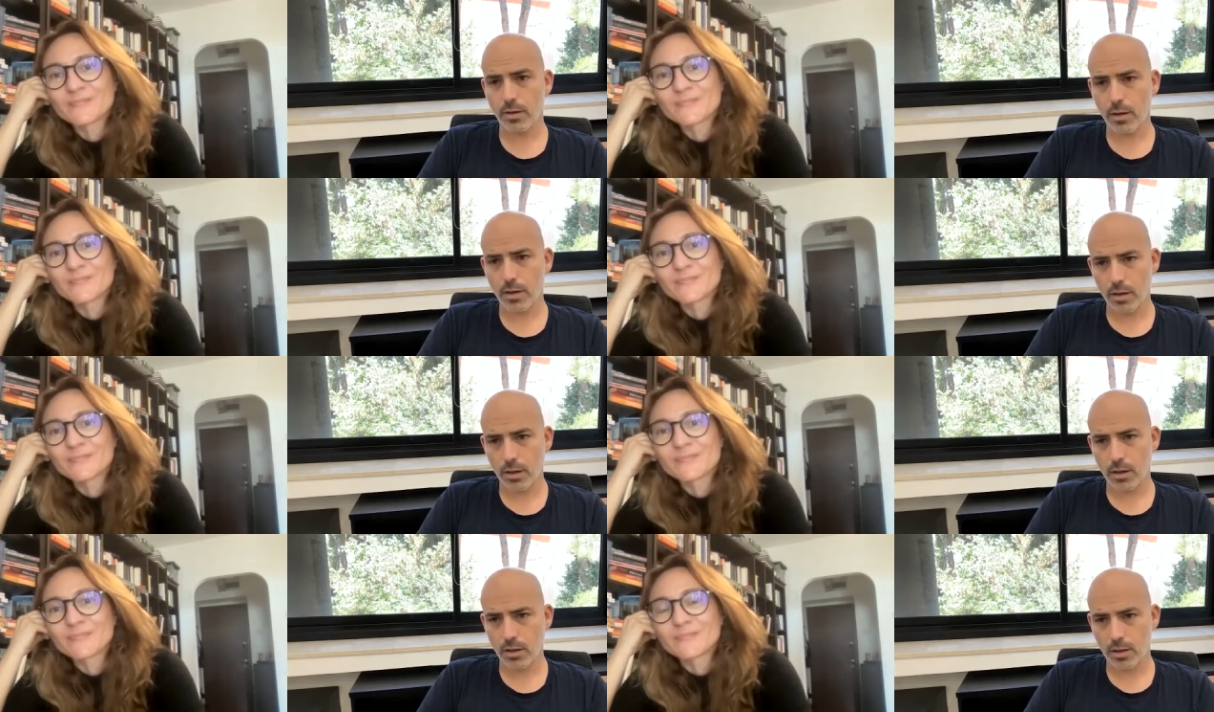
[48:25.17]

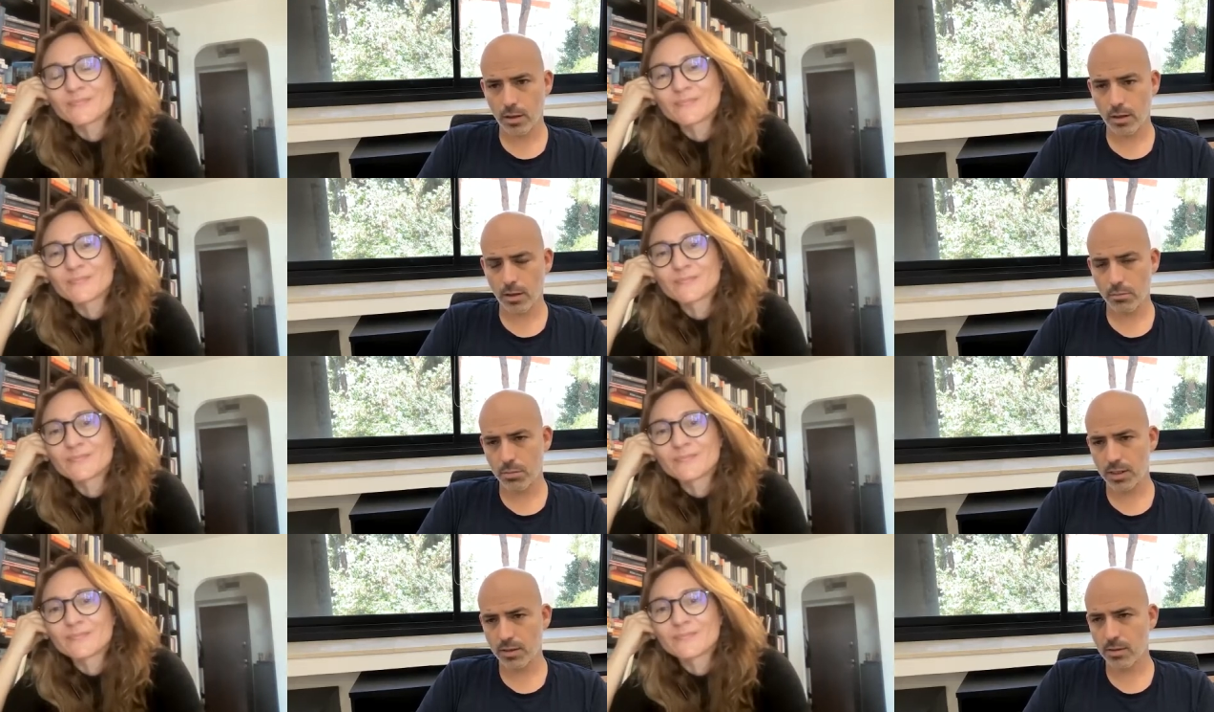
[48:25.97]
Speaker 1: uh,
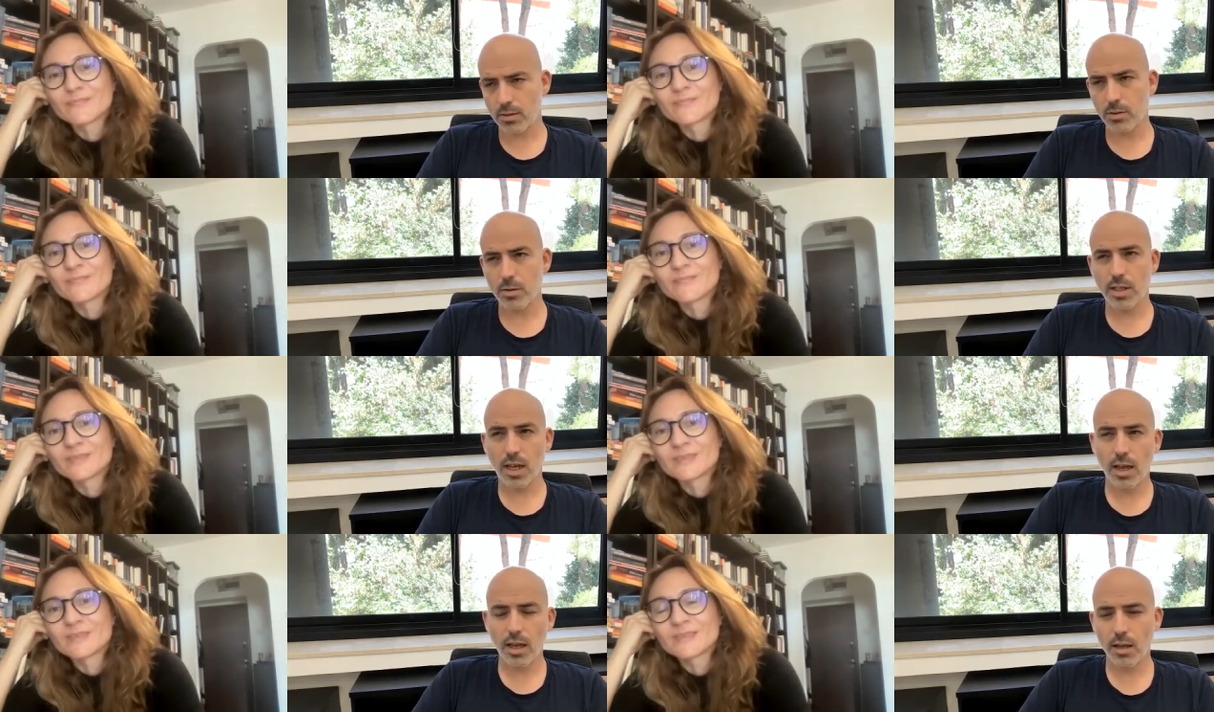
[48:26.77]
but
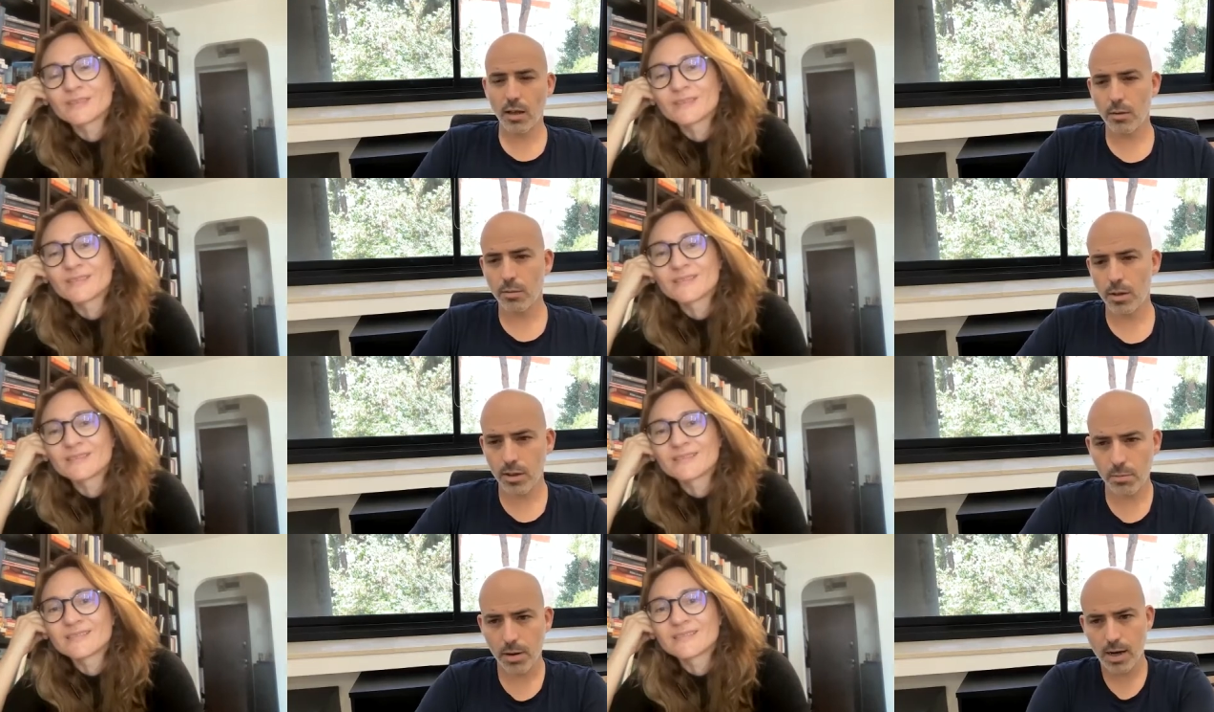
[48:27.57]
today, in the
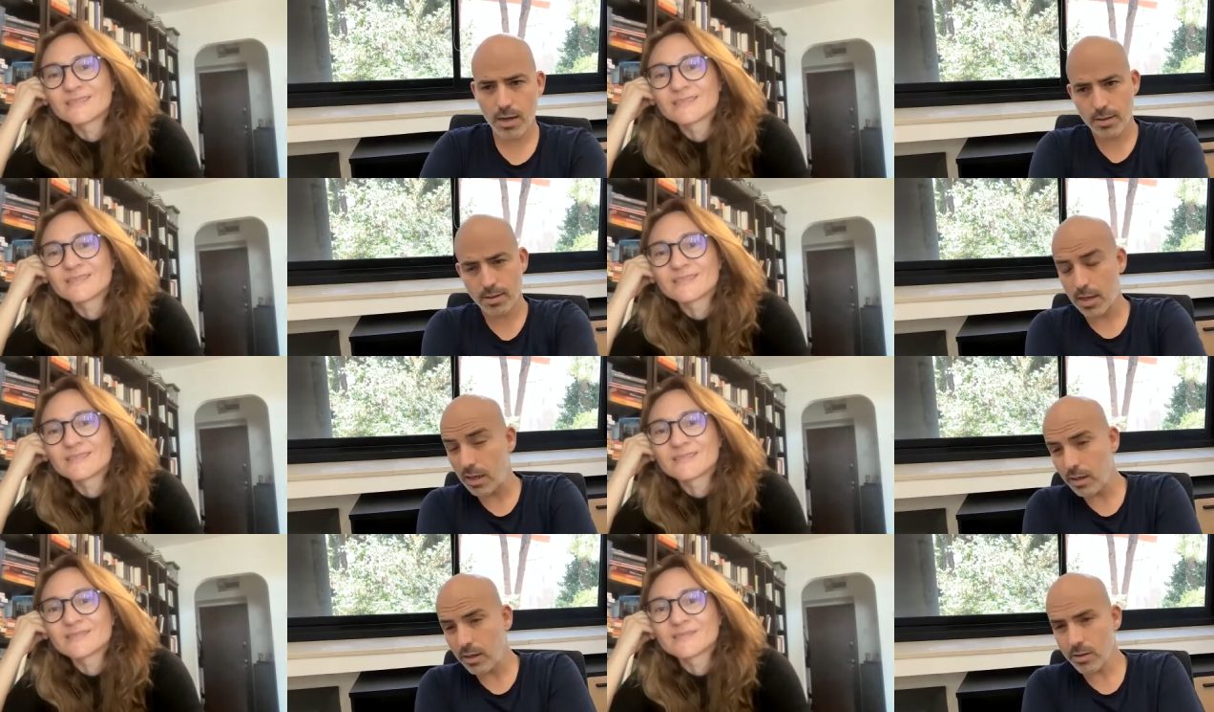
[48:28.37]
past ten
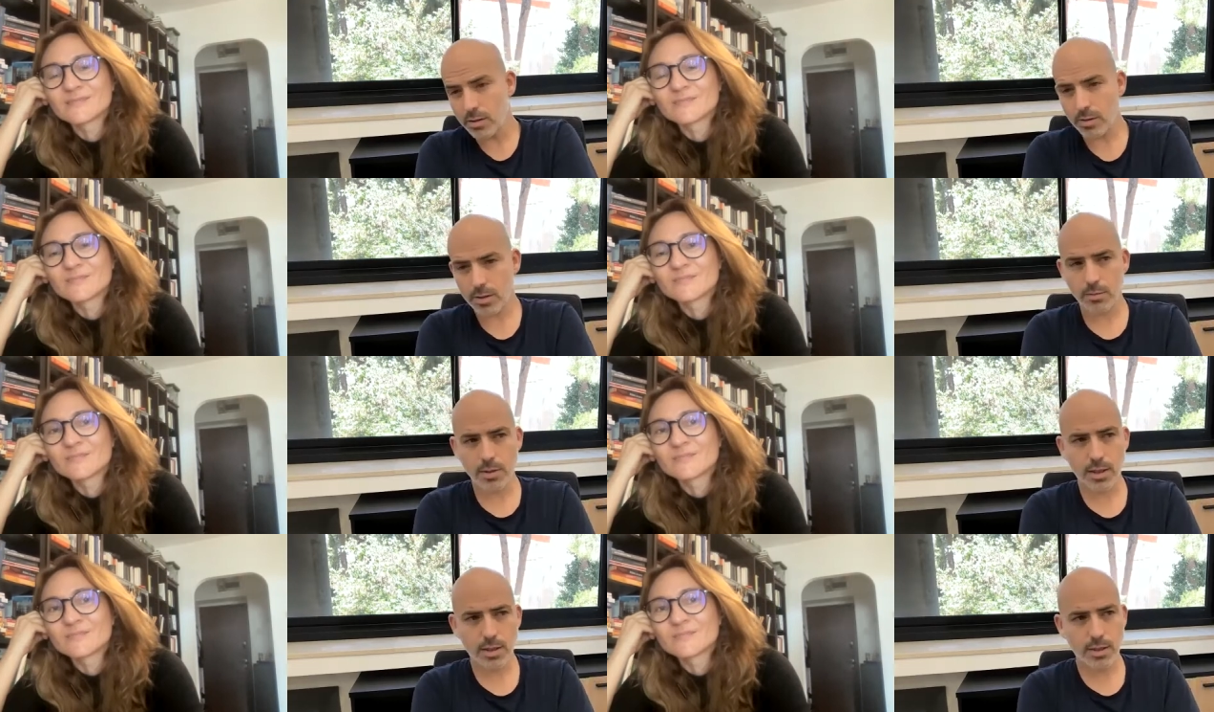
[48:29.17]
years or something
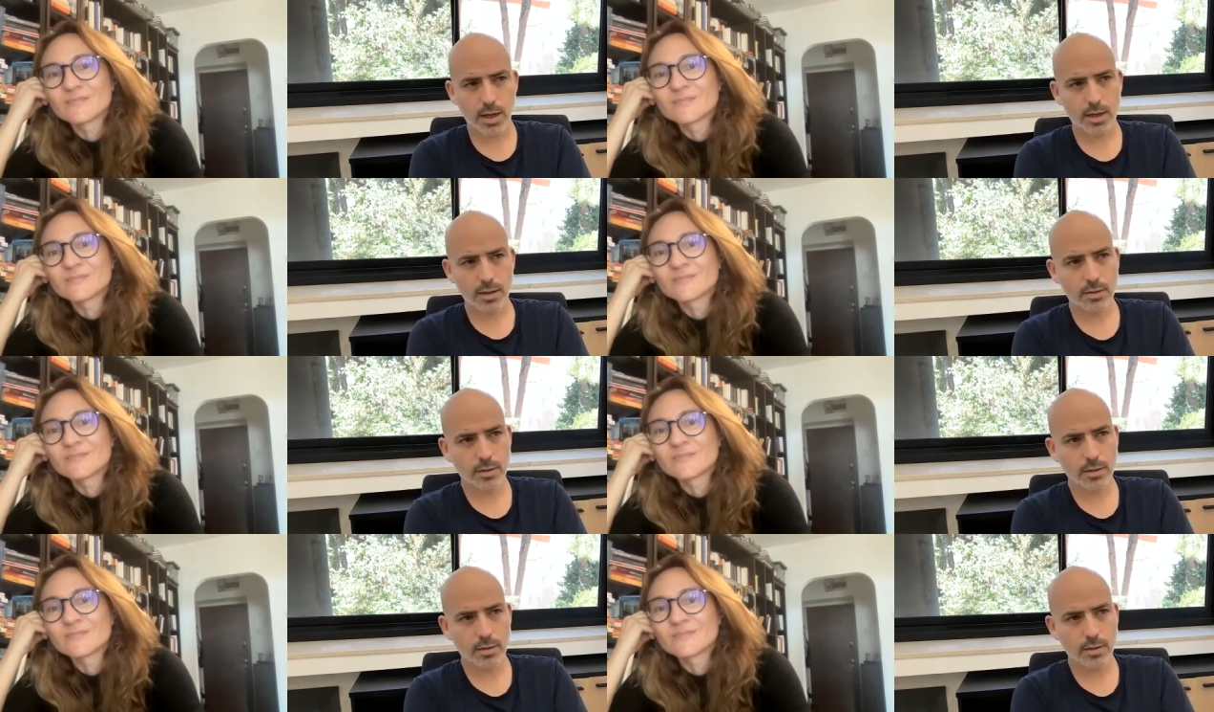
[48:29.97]
like that,